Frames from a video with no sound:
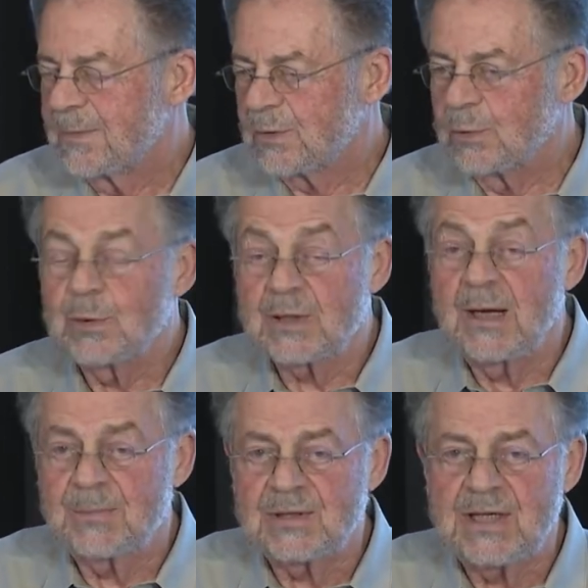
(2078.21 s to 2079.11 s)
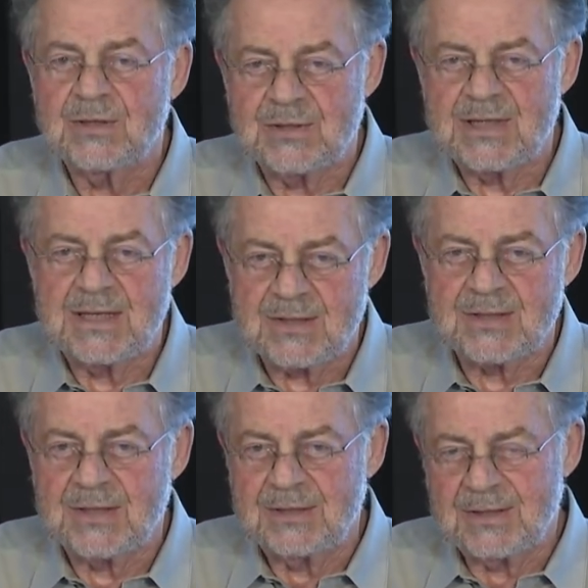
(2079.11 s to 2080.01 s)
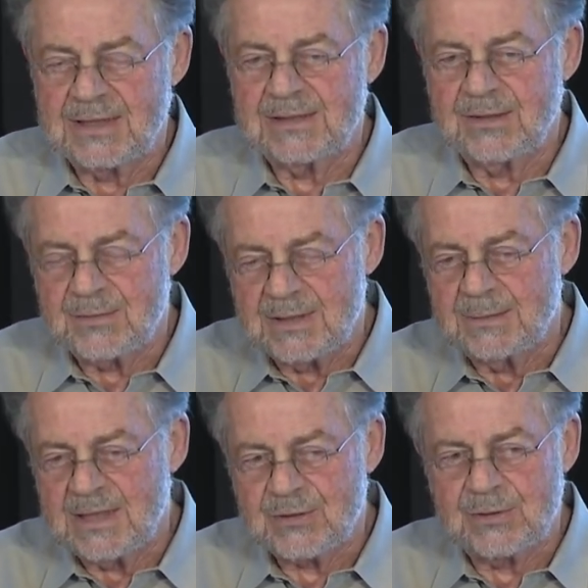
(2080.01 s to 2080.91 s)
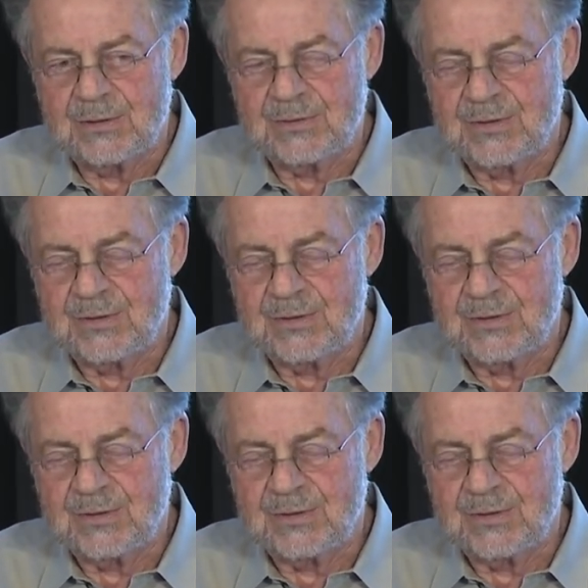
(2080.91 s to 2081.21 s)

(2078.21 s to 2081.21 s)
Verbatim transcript: to do the computations necessary to get the three-dimensional